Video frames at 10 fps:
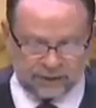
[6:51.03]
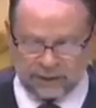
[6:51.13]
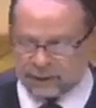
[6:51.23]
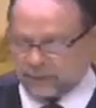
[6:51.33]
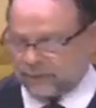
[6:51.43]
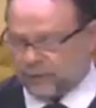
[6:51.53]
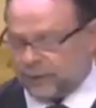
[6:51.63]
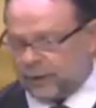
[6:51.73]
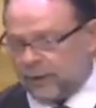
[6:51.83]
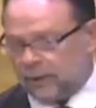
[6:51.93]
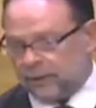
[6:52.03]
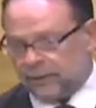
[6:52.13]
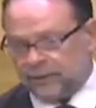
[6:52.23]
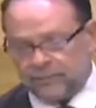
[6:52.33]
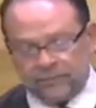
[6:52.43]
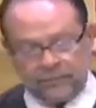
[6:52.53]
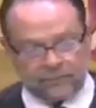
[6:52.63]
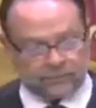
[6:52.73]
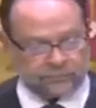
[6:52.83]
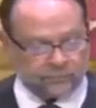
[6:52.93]
that that's what you should include.
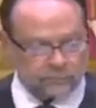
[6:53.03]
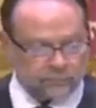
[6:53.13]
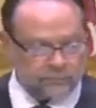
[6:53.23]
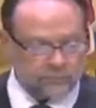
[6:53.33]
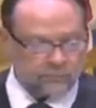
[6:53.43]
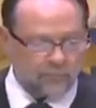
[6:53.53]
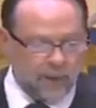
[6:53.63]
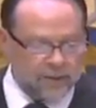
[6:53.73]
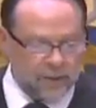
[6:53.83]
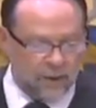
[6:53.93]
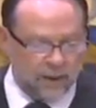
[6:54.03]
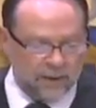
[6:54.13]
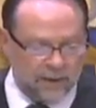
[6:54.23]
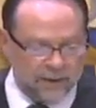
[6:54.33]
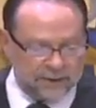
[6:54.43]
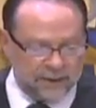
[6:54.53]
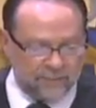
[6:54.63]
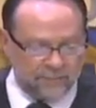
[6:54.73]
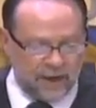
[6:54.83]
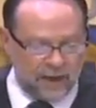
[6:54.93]
So on
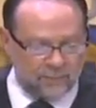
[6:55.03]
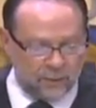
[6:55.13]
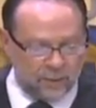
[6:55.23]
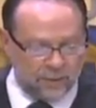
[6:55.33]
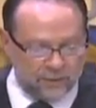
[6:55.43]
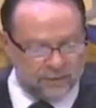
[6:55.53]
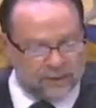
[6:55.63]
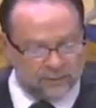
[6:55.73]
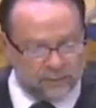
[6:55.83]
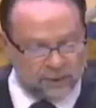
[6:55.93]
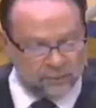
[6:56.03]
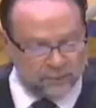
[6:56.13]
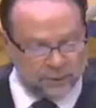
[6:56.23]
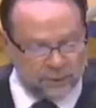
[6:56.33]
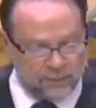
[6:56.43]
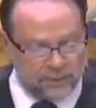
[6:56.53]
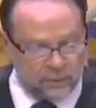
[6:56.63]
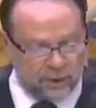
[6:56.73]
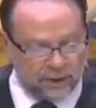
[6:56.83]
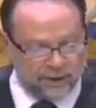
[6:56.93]
step 5, which we've
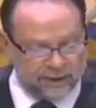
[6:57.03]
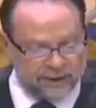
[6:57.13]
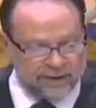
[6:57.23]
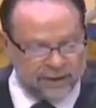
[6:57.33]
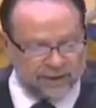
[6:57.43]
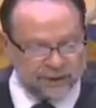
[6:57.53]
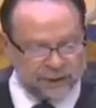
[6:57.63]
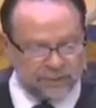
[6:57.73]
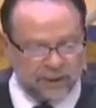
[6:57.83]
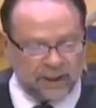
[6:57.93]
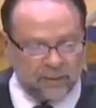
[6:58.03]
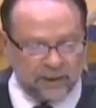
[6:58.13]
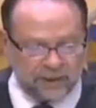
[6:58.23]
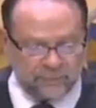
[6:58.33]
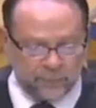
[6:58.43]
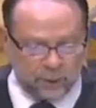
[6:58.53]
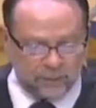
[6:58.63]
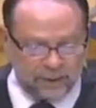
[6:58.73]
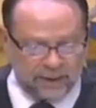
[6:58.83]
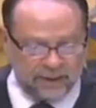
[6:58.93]
been working in, it says explain that
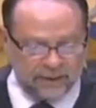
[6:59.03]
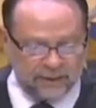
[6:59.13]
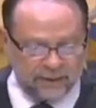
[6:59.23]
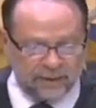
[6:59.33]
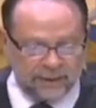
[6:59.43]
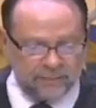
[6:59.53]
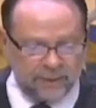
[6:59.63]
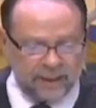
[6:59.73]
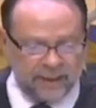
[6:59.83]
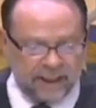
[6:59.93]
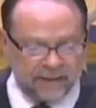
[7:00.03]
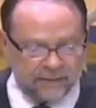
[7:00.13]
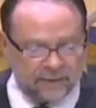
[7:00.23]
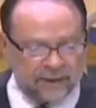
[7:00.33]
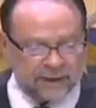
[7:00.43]
conformity in many cases